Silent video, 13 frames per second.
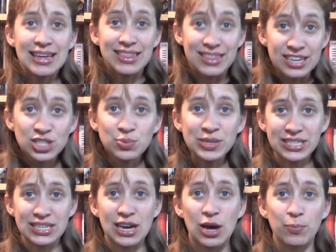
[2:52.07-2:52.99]
This was
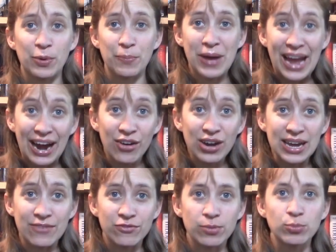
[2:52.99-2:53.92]
to help prepare
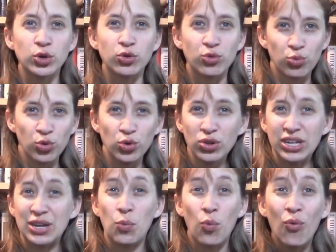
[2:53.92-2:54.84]
him from the
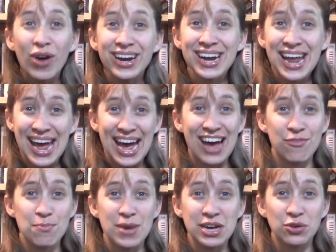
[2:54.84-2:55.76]
grueling
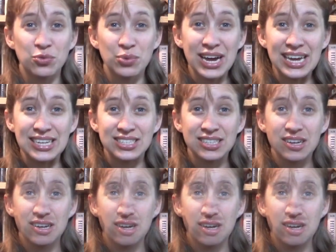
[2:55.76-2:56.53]
1.5-mile race.